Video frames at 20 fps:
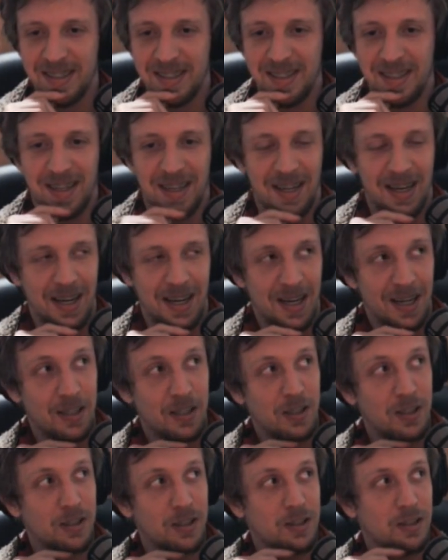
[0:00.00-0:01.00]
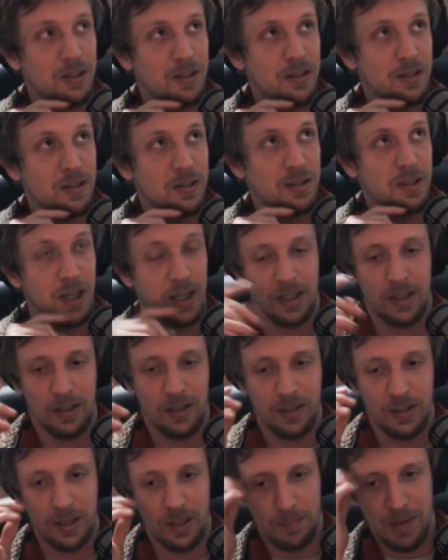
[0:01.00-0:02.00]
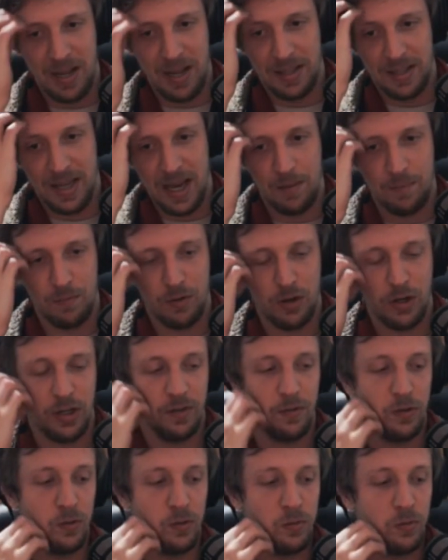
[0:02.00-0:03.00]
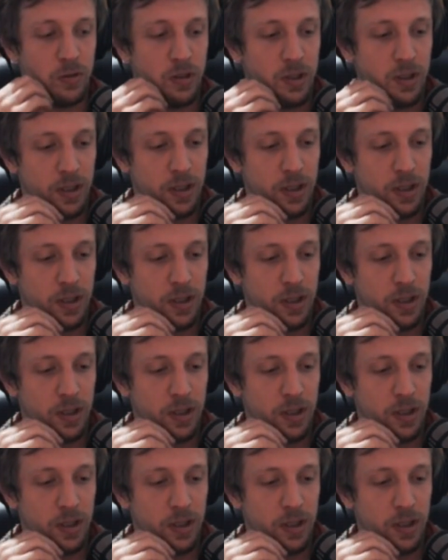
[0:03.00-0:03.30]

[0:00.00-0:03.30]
Can make the game very difficult.